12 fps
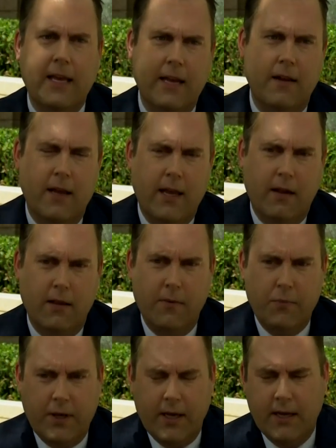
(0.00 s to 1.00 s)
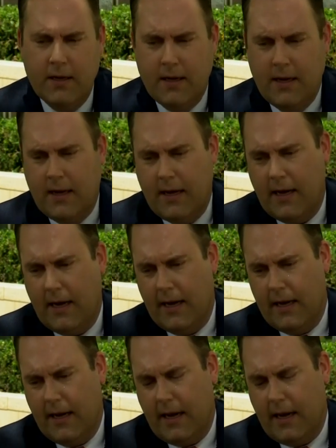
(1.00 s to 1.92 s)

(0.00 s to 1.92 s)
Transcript: in, in Olympia. Uh,